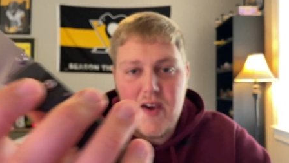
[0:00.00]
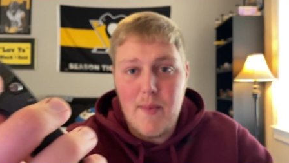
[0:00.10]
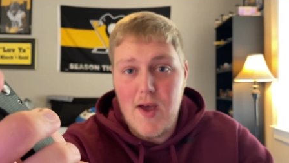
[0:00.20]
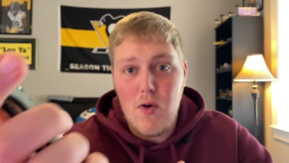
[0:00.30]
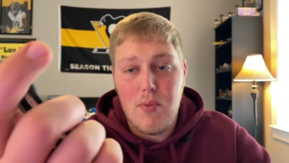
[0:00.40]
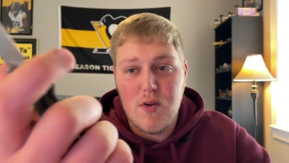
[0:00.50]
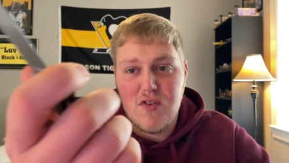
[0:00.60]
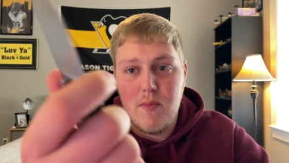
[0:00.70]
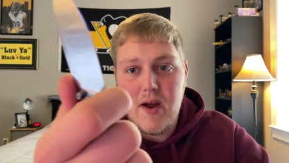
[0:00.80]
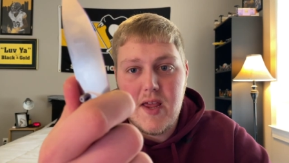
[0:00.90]
out of my own
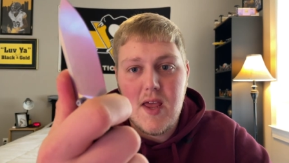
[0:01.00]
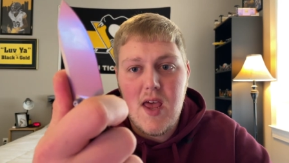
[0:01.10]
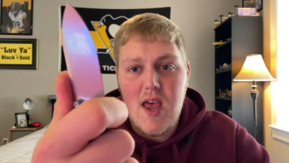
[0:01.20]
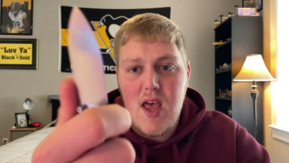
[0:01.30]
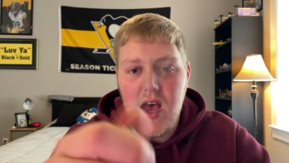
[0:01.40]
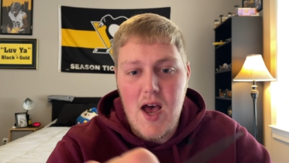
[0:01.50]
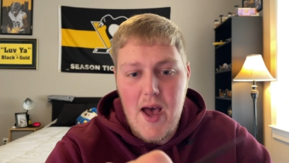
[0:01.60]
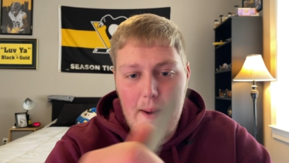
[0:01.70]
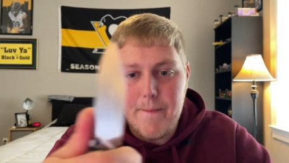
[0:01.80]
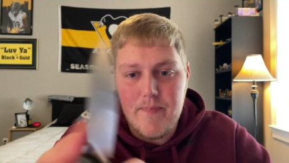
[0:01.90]
personal money.
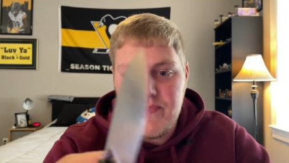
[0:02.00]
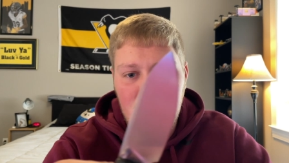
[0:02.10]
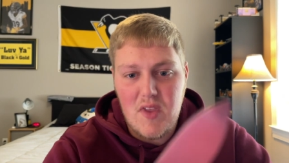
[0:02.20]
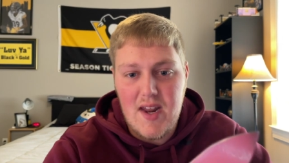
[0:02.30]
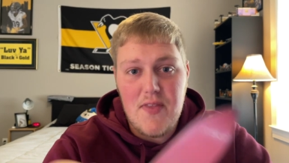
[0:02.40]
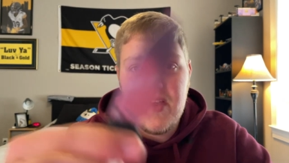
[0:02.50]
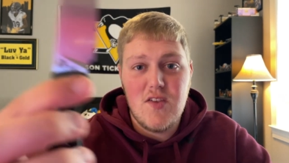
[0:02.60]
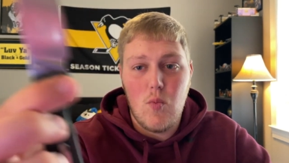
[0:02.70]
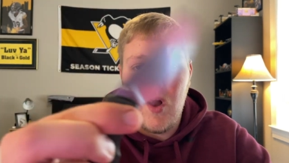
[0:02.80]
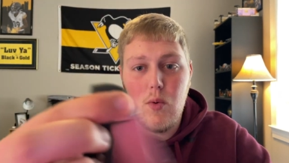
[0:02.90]
Um, and I think
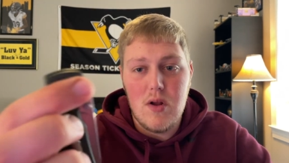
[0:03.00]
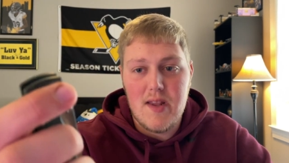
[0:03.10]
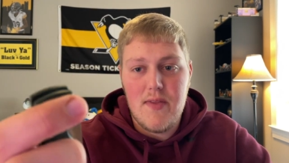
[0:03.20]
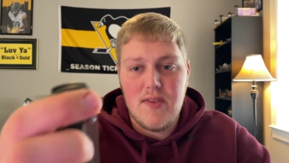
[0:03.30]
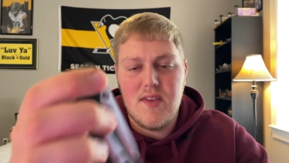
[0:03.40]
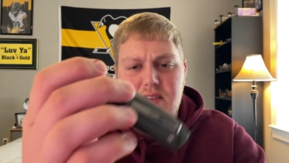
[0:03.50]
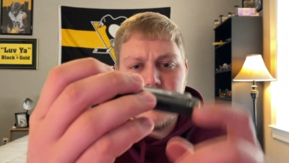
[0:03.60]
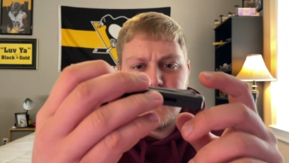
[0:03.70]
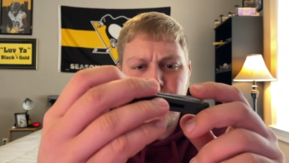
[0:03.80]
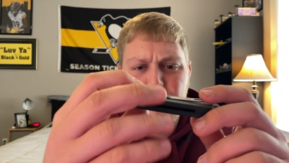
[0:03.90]
it's well worth it. I think this thing
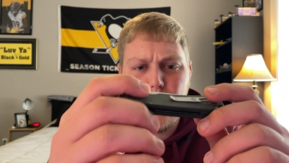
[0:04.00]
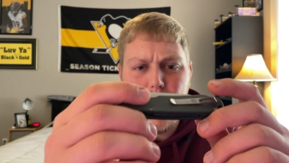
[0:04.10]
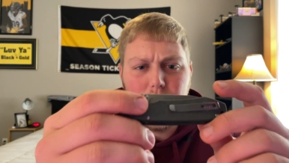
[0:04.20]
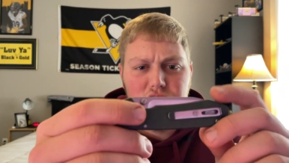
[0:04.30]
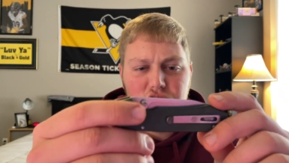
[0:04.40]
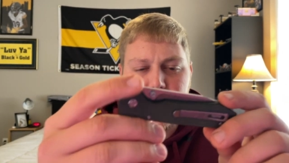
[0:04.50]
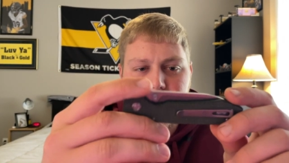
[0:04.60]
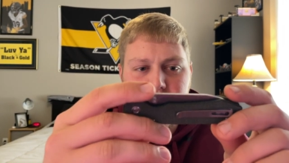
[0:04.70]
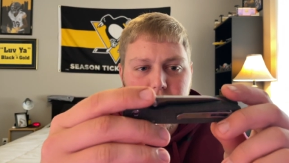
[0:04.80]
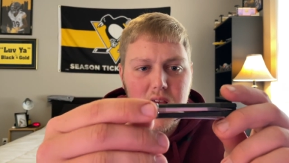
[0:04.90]
is really well
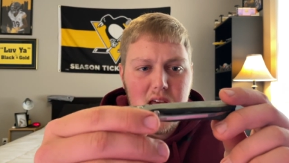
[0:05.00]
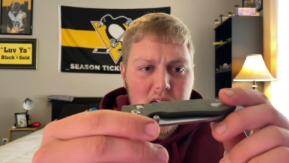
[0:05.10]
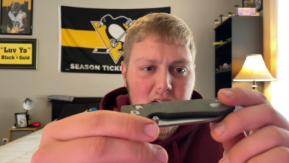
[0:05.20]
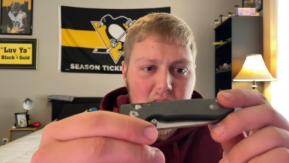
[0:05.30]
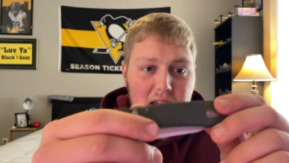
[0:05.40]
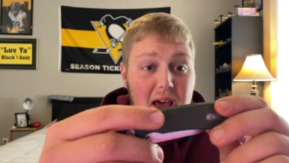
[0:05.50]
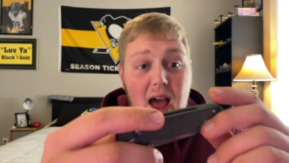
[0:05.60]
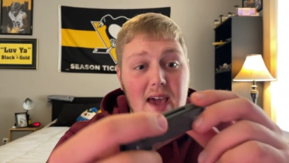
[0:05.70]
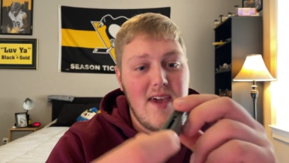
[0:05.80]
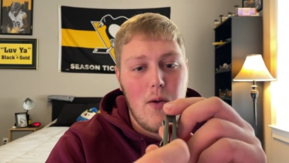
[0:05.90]
constructed. Uh, and I,
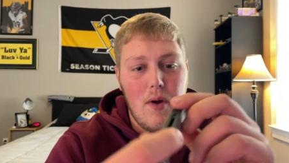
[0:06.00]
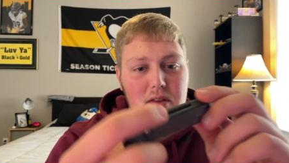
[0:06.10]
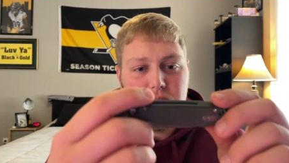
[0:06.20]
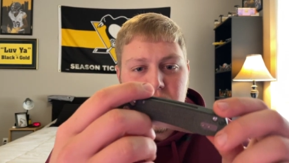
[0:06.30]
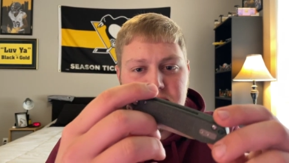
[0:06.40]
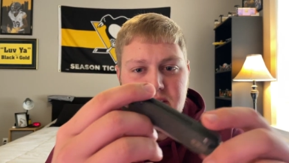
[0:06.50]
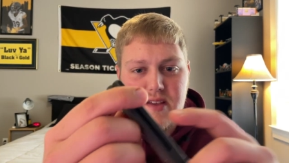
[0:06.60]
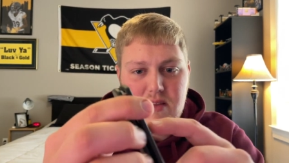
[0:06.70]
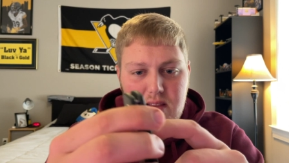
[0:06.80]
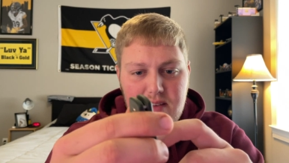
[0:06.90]
I, can't wait to toss
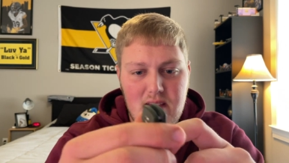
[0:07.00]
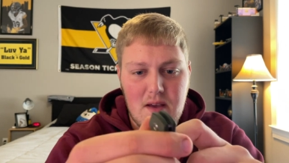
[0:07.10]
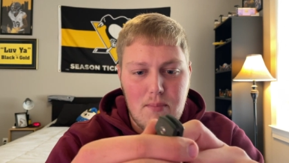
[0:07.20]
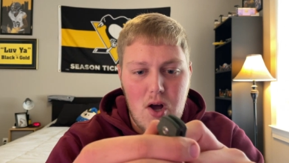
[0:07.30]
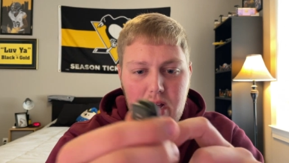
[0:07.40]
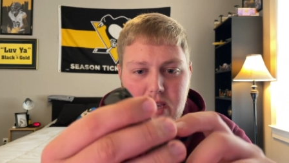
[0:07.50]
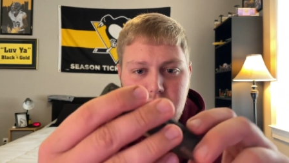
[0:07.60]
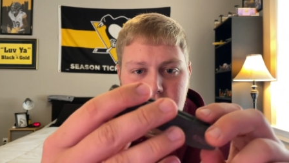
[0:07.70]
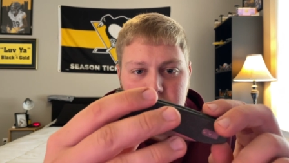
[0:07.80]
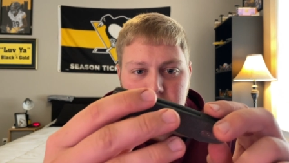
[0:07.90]
thing, this thing in pocket
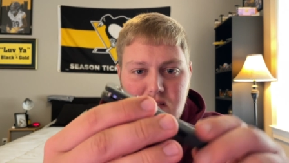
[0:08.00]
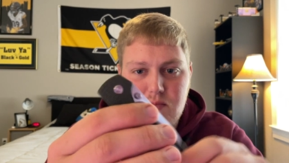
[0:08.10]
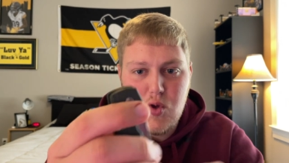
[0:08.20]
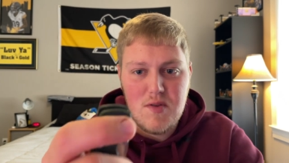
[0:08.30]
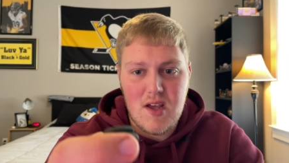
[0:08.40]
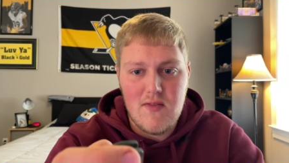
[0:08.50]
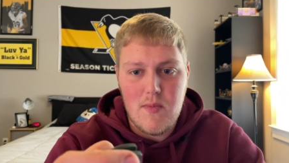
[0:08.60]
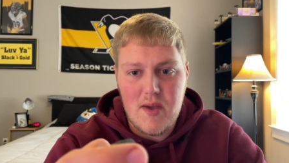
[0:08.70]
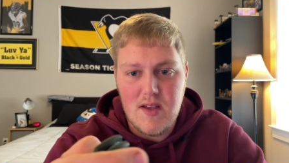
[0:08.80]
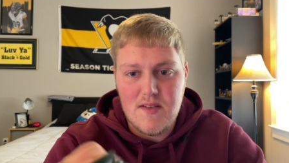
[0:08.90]
and get some use out of
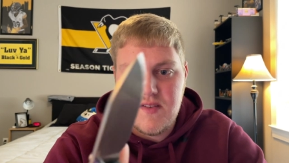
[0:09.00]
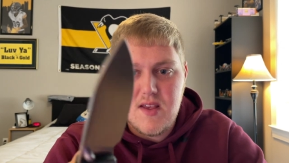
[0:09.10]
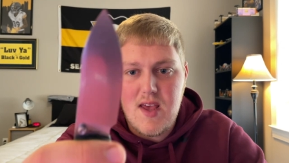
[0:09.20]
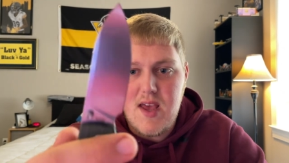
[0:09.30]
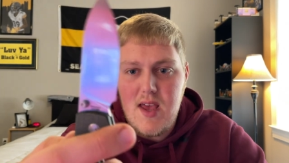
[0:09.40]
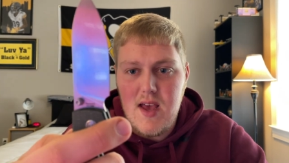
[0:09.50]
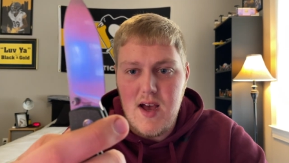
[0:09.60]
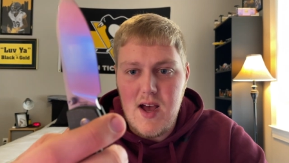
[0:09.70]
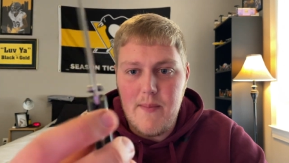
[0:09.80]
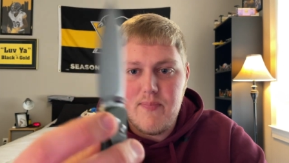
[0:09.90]
it because
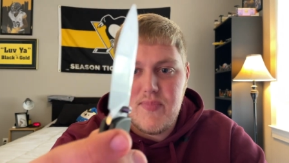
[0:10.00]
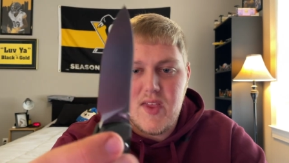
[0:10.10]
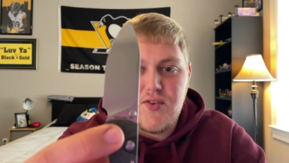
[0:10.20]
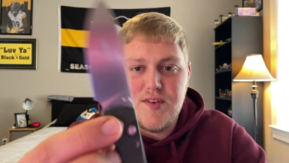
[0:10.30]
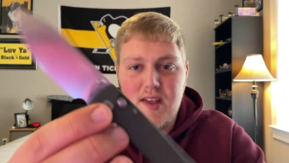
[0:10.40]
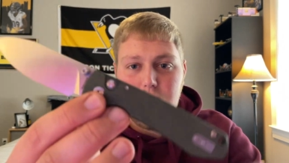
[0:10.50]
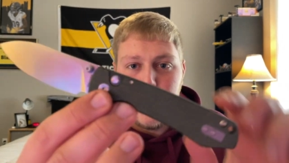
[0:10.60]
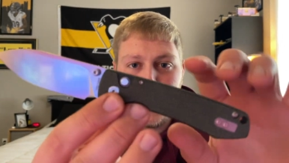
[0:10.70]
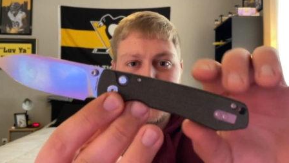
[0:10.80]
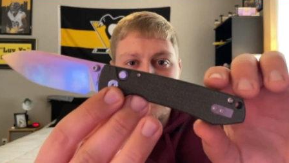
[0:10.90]
um, it just, it looks